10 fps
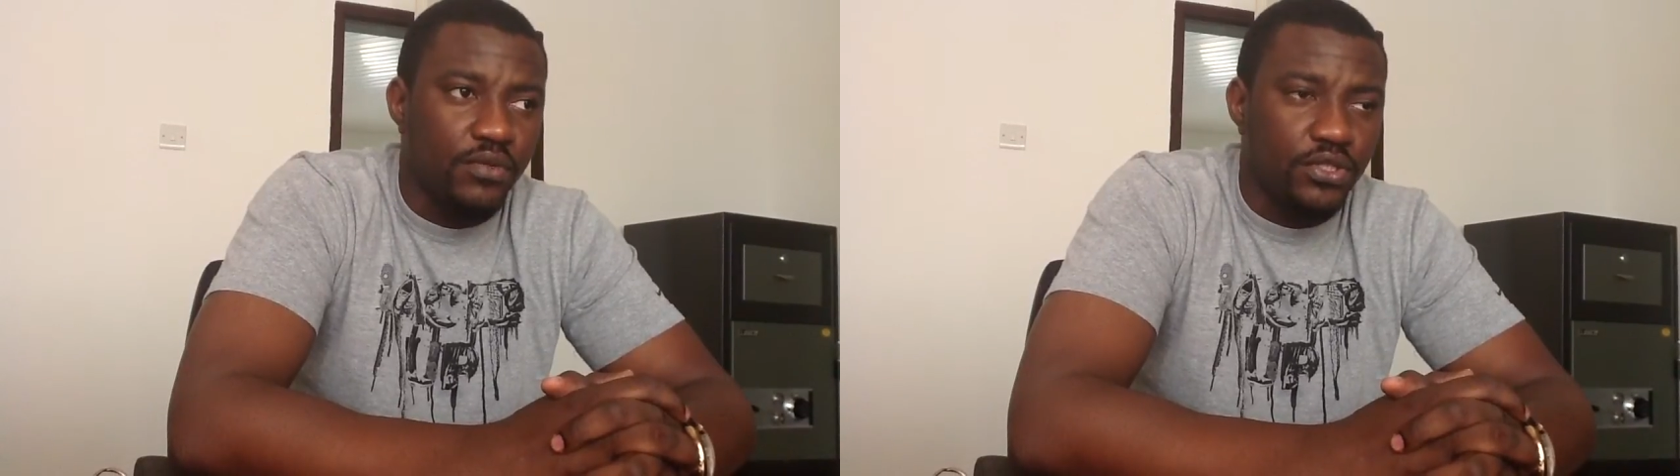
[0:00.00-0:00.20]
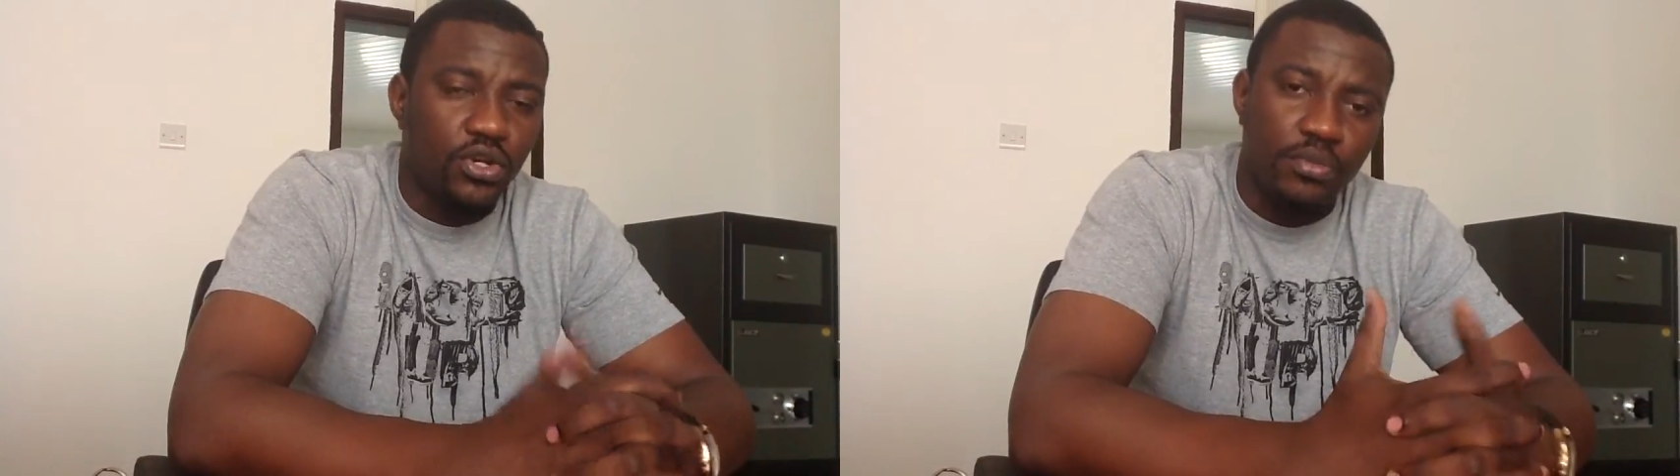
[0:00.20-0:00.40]

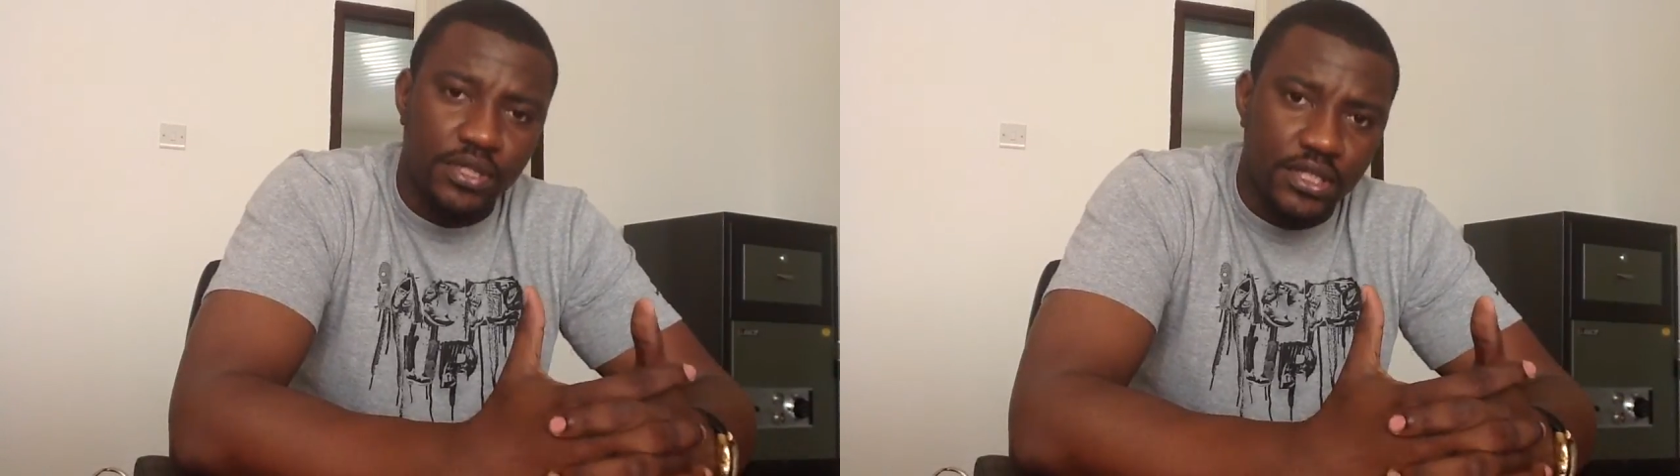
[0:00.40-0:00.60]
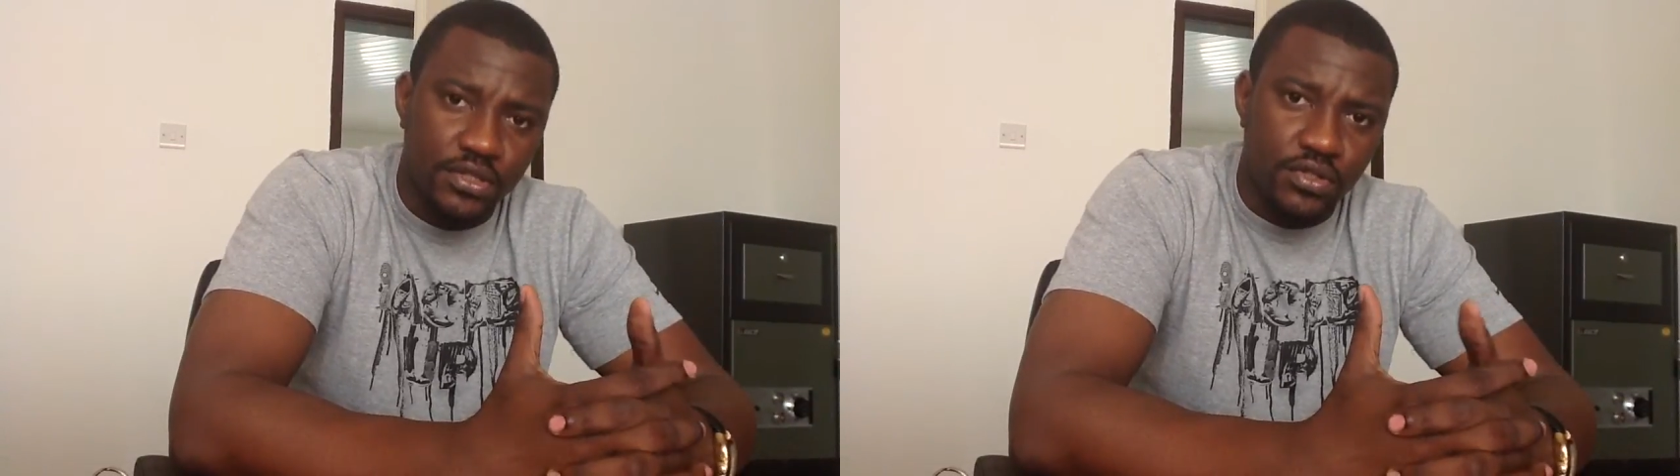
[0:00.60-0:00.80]
was
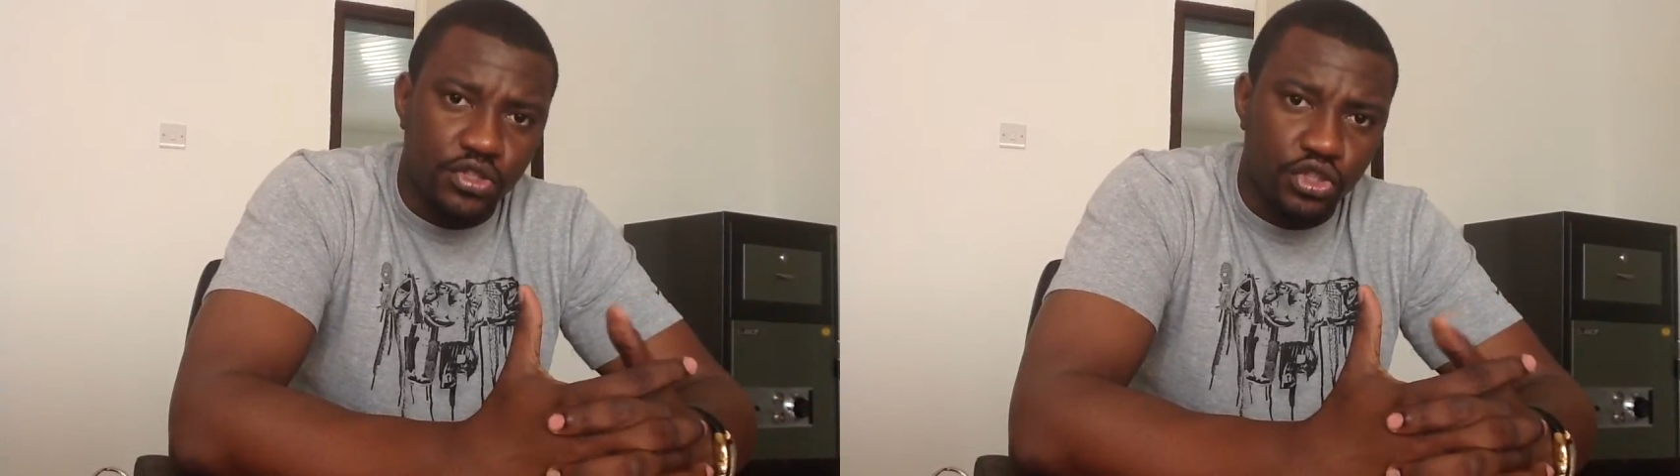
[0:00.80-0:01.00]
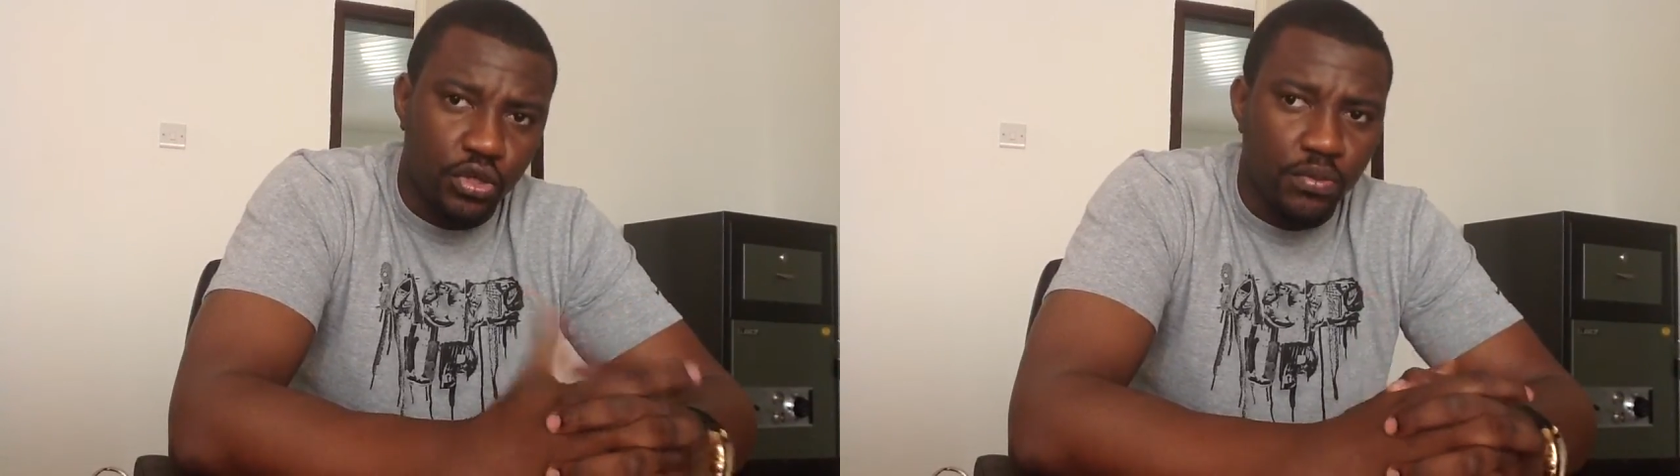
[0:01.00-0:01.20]
committed to the
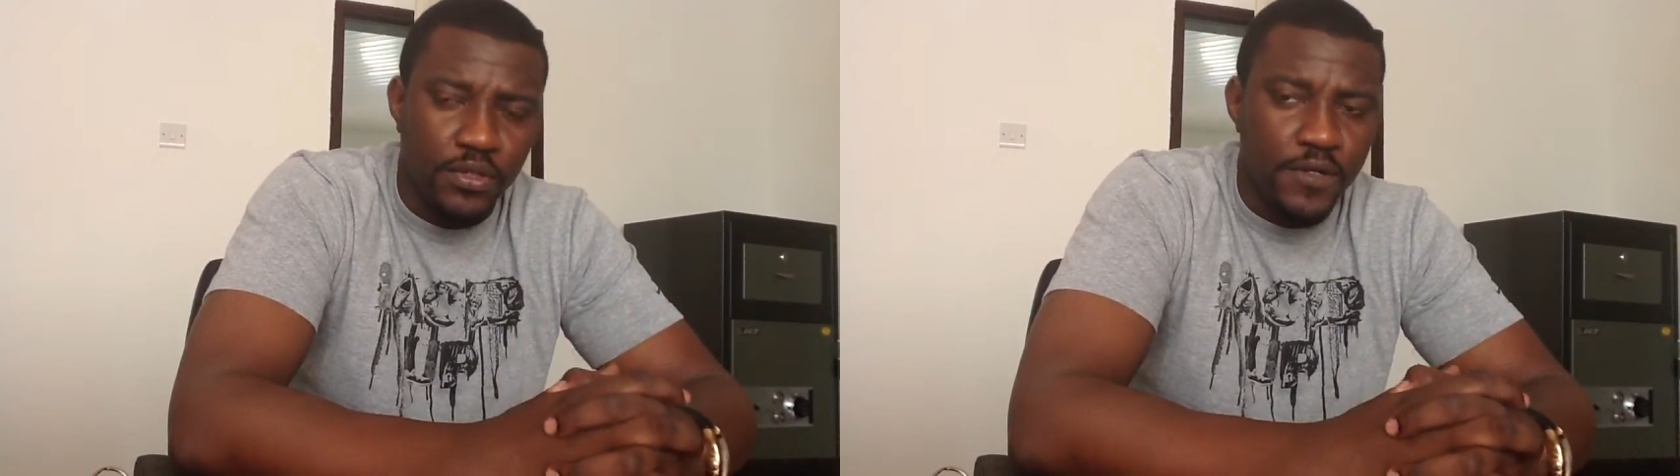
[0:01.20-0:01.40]
job,